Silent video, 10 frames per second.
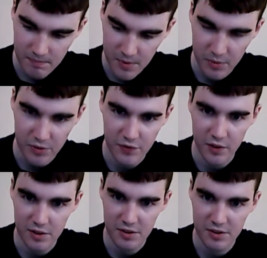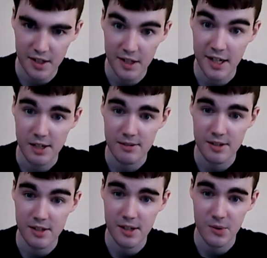it was first
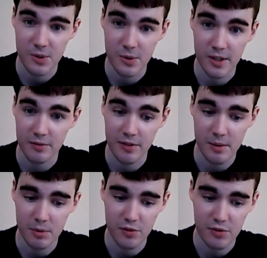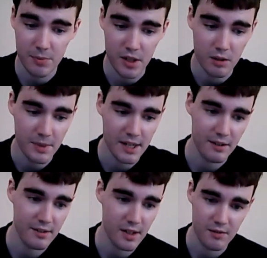announced that they were doing a reboot of Spider-Man
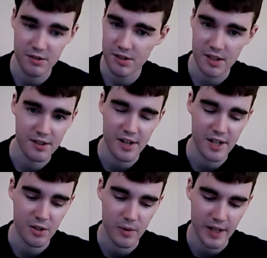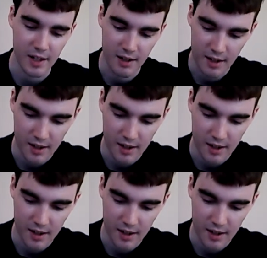instead of just continuing,